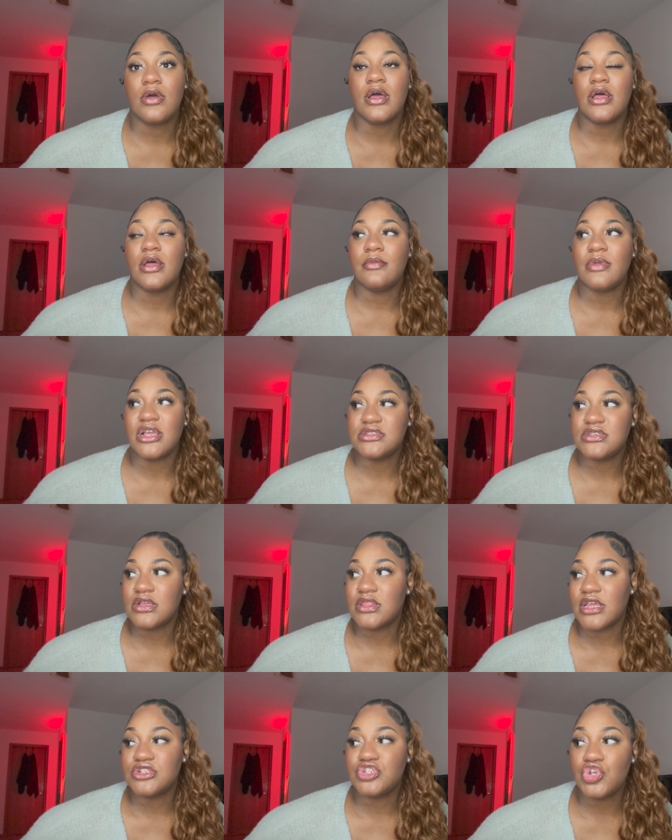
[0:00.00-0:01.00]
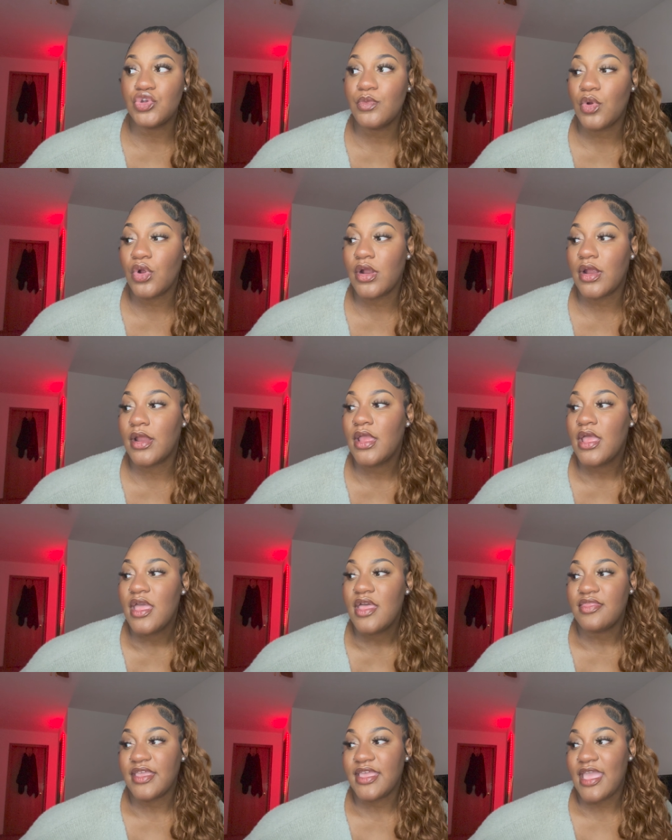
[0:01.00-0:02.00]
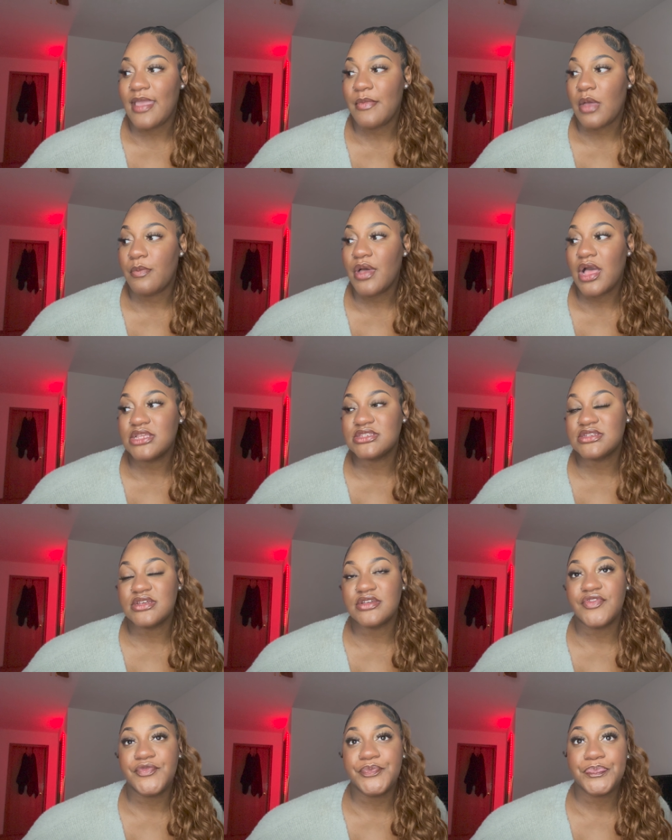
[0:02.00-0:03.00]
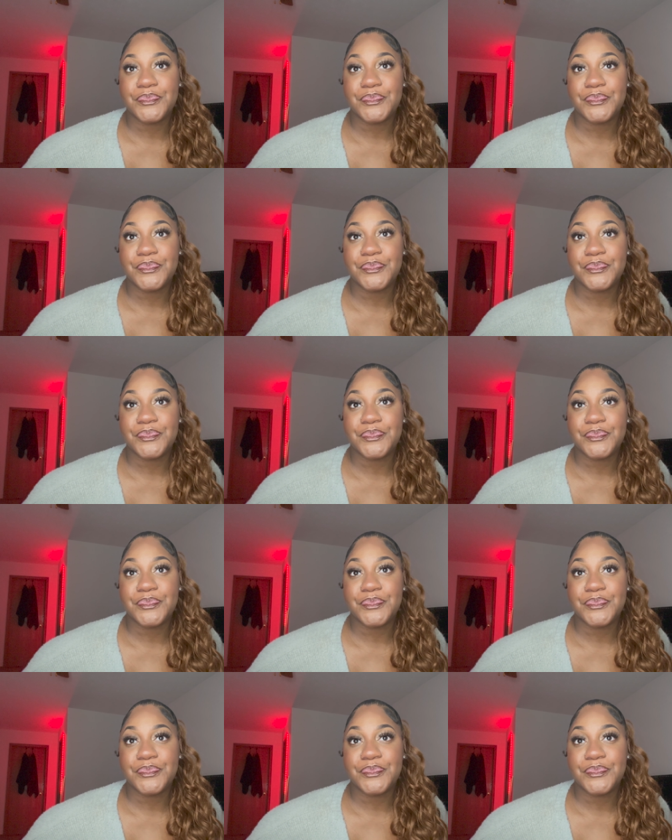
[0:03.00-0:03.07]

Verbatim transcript: Um, I took like two more. They came out positive